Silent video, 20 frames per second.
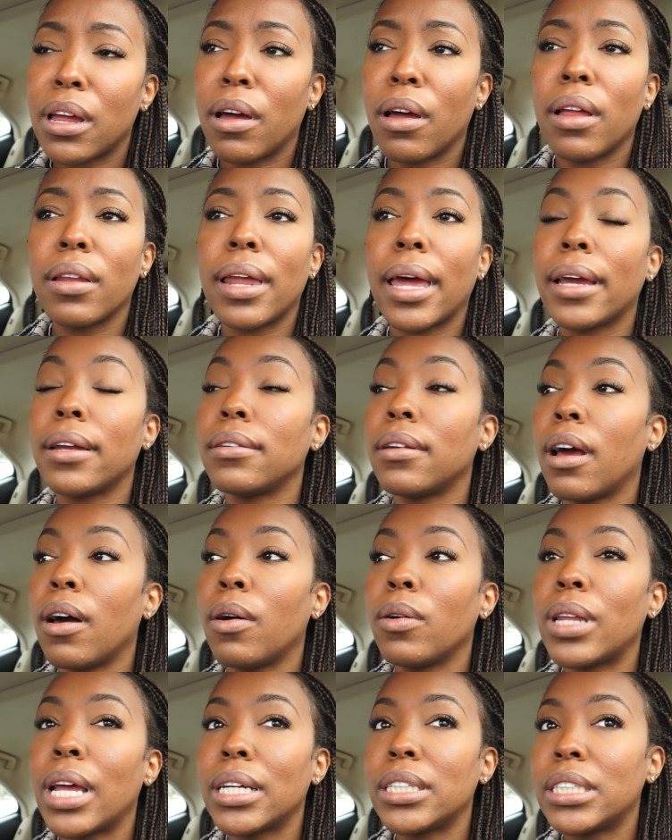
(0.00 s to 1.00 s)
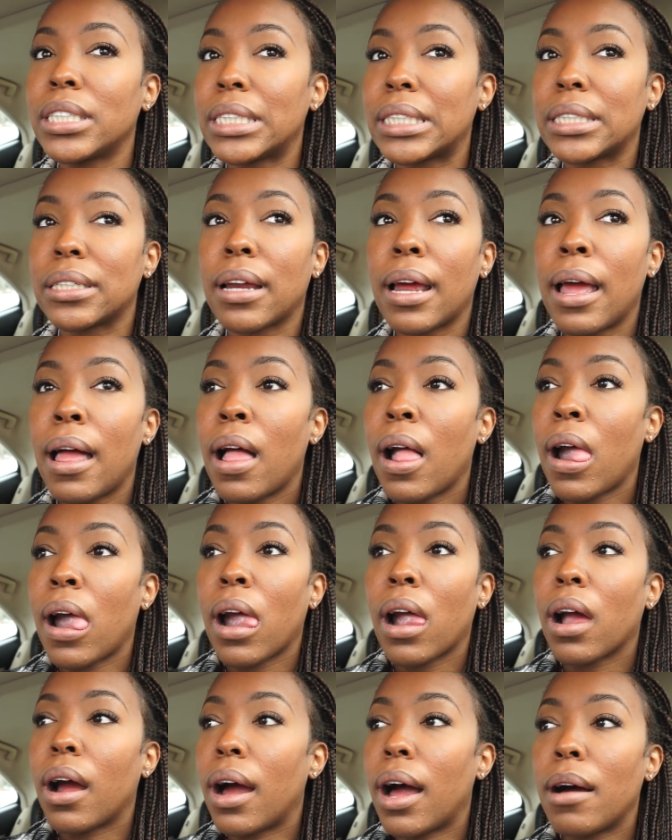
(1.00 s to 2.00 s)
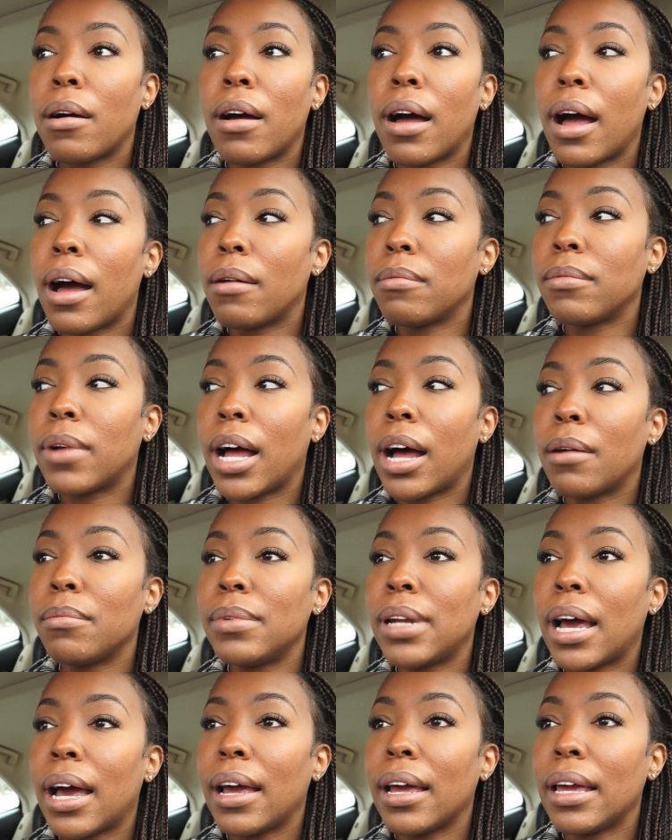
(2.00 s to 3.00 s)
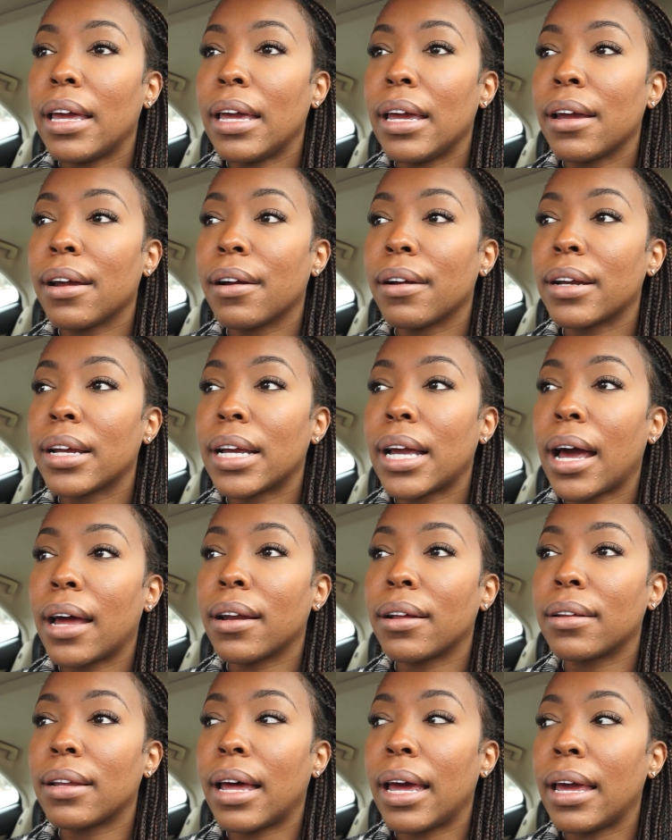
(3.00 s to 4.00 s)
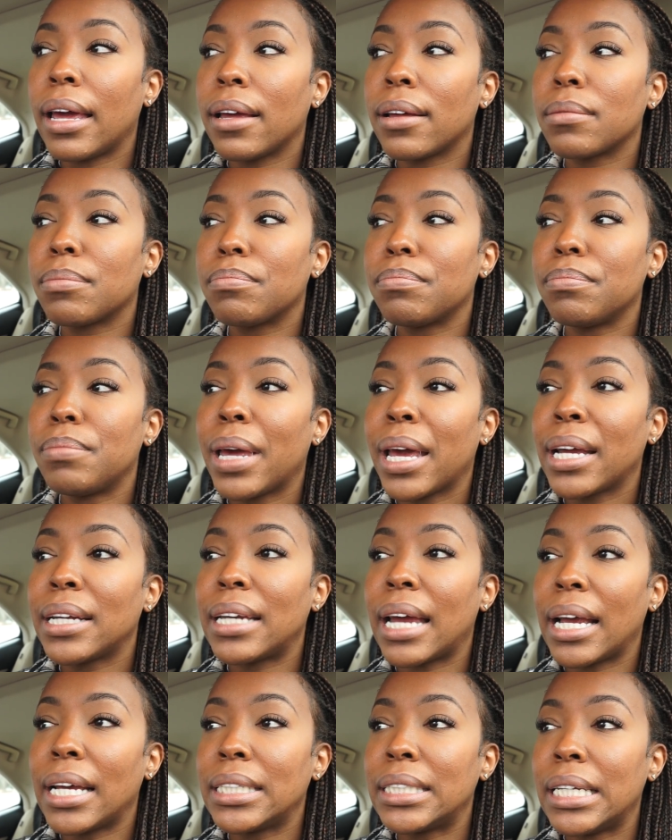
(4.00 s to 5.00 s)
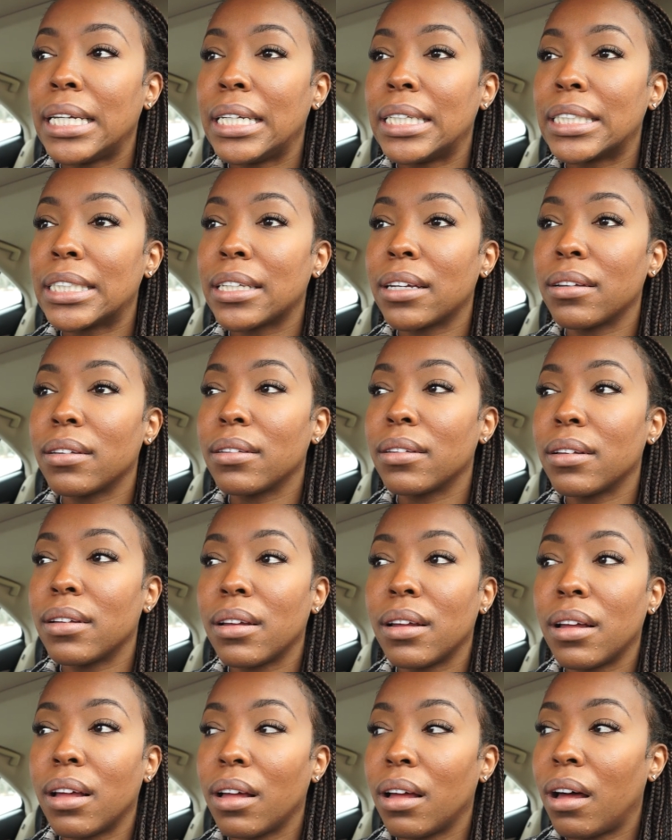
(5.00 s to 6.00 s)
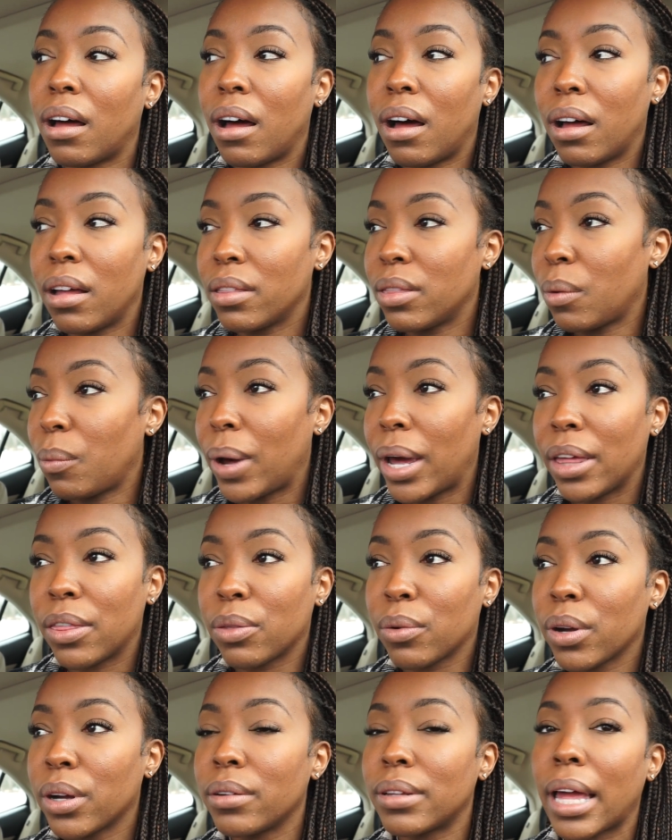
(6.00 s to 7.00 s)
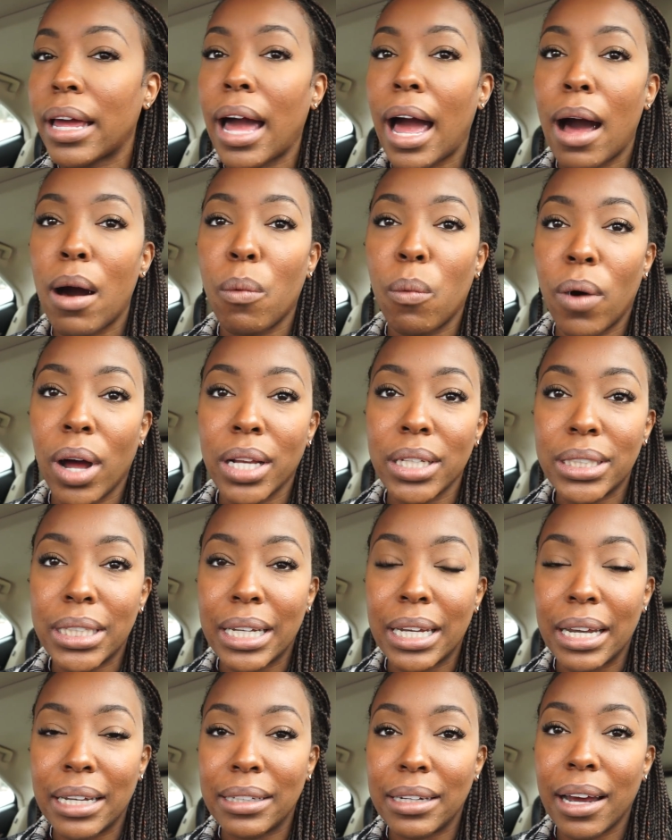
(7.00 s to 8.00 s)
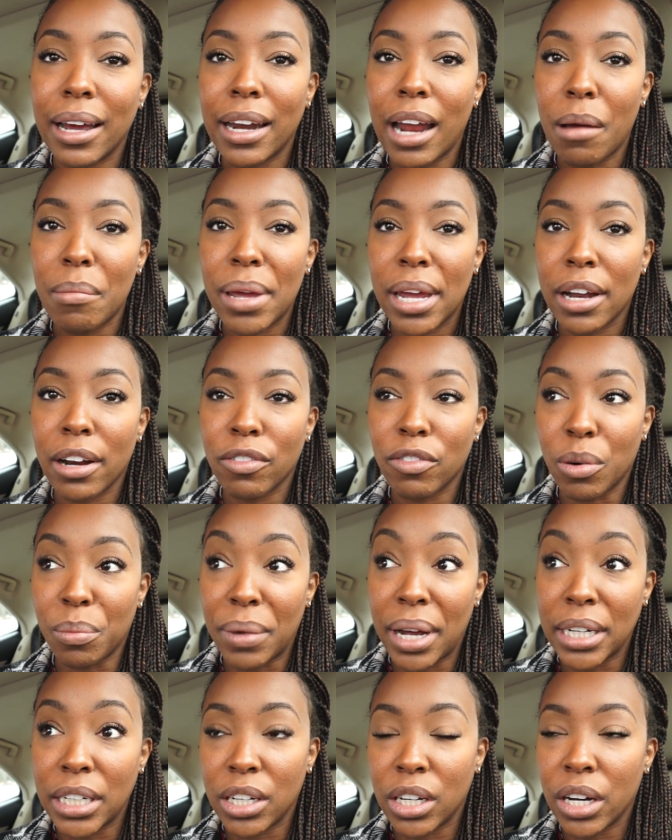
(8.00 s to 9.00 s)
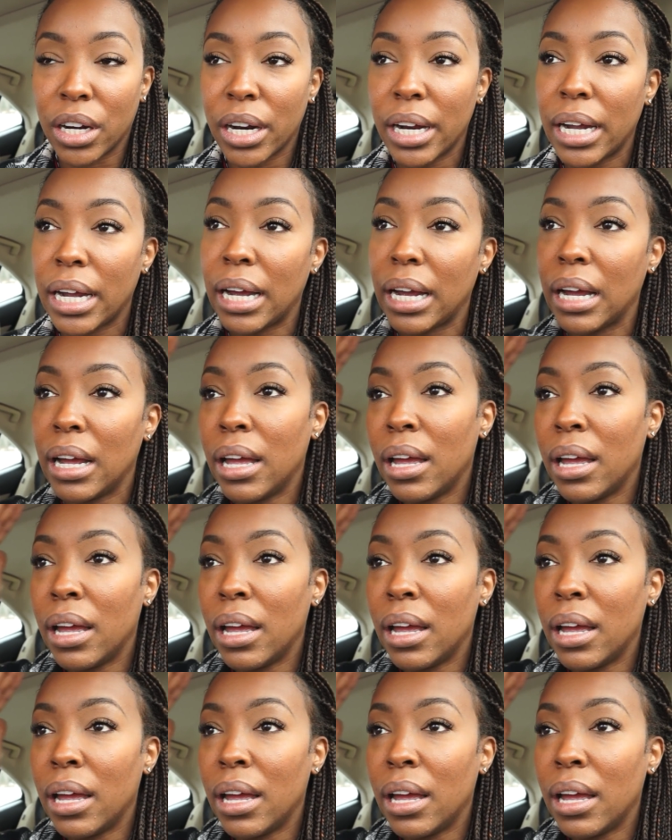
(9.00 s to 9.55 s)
Like, no, that's just, I'm not here to kind of like pick daisies the way through. Like, I want to get done. I'm here for my degree.